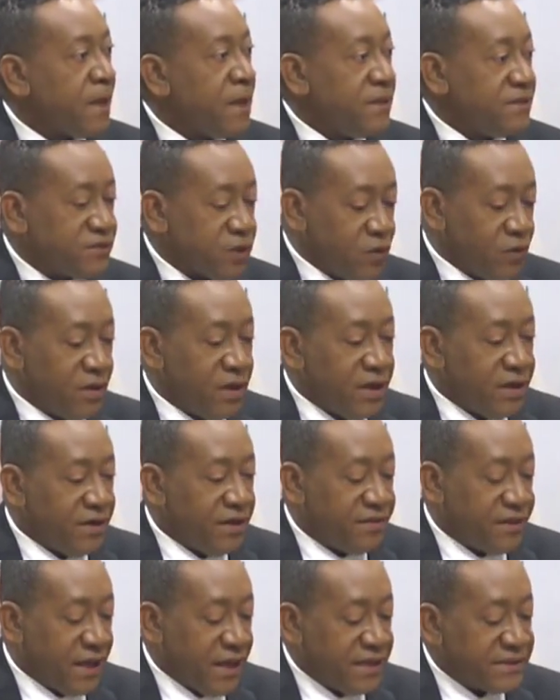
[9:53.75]
So
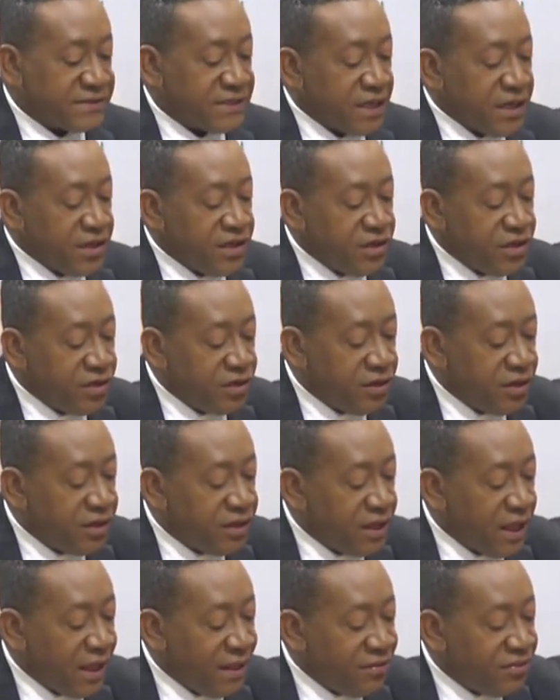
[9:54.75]
the thing is,
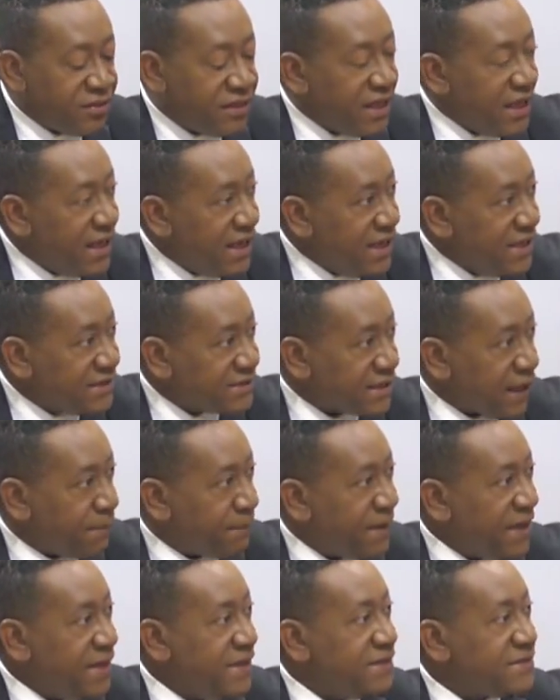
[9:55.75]
these
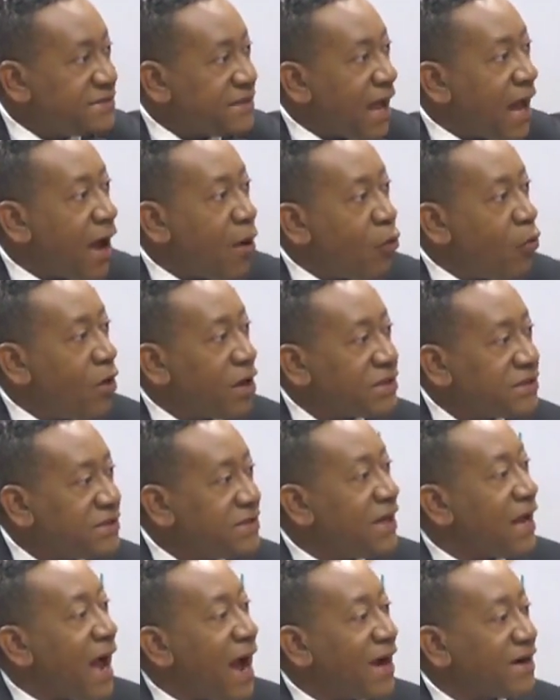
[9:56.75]
appeals are
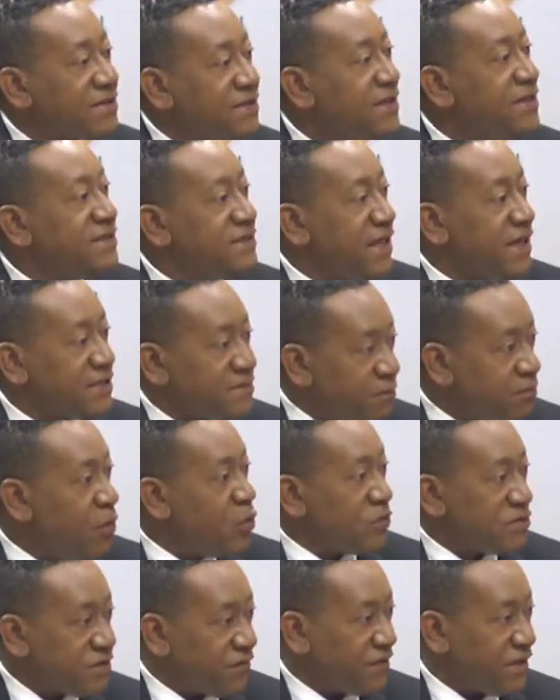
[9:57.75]
what actually takes
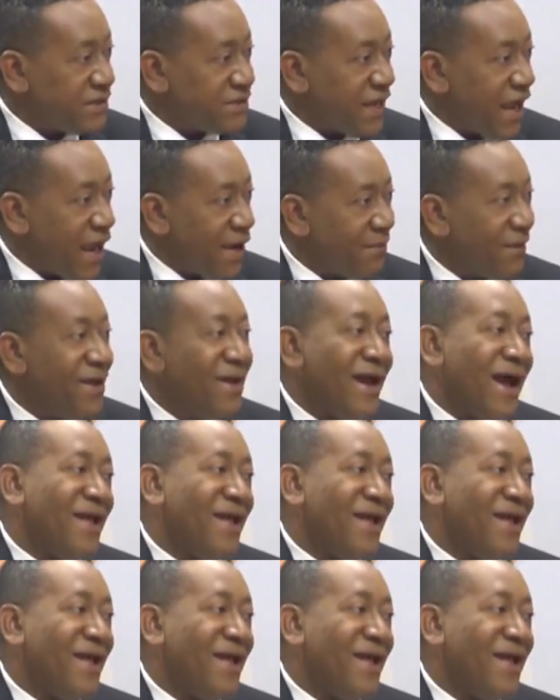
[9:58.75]
most of the time.